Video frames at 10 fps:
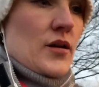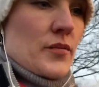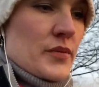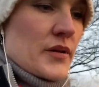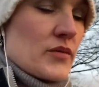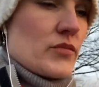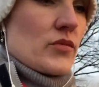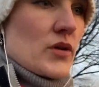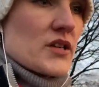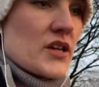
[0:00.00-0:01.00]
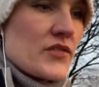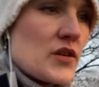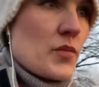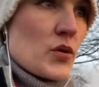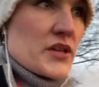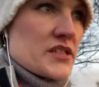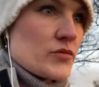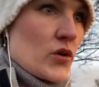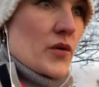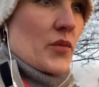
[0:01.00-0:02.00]
But I don't have any pockets in what
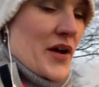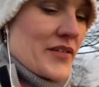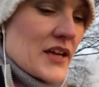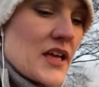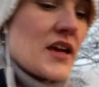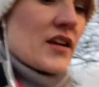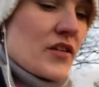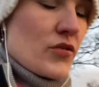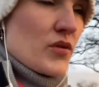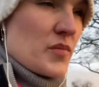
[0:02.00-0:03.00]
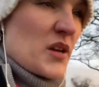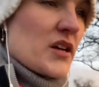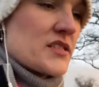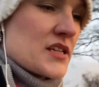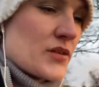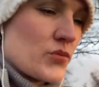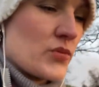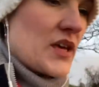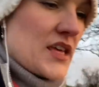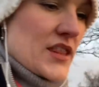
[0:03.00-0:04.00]
I'm wearing. And I thought it'd be nice to
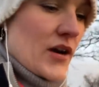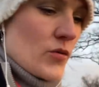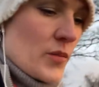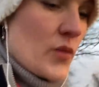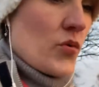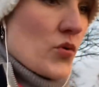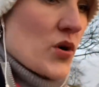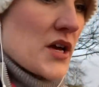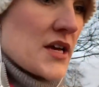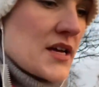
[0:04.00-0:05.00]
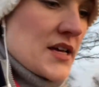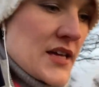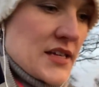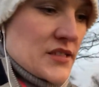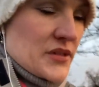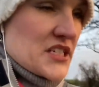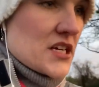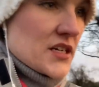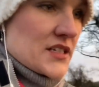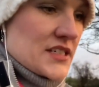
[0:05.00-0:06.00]
eat that on my walk. So I
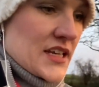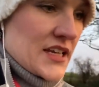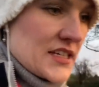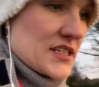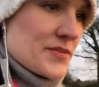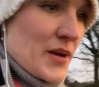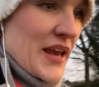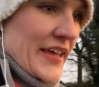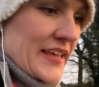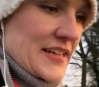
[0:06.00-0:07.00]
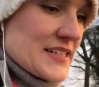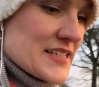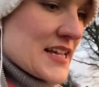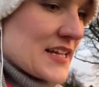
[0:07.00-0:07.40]
tucked it into my leggings.